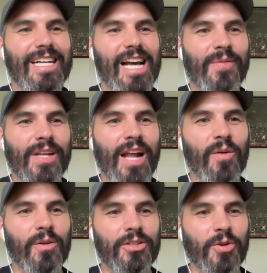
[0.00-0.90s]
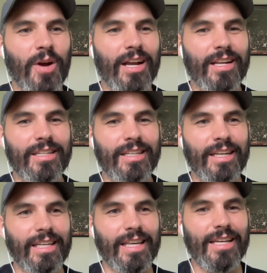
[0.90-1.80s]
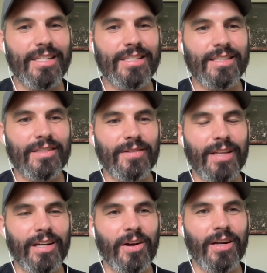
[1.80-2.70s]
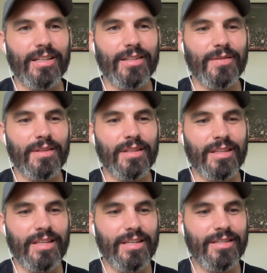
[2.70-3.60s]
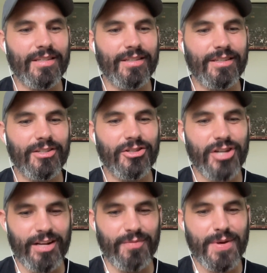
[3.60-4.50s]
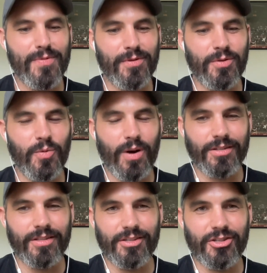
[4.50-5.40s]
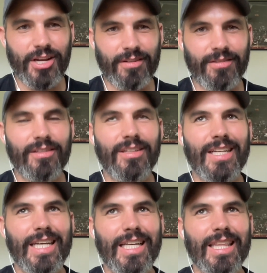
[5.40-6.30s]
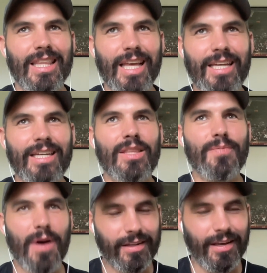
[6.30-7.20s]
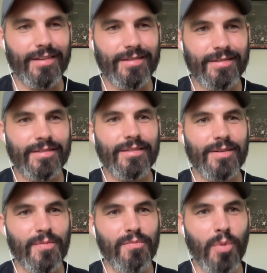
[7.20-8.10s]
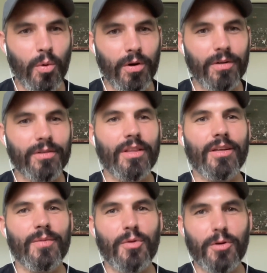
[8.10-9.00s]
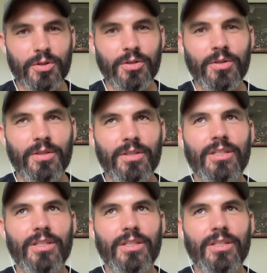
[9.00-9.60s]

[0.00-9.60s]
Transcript: mean, I would try to get a guess of like, all right, this channel, people who watch this channel like the podcasts more than the personal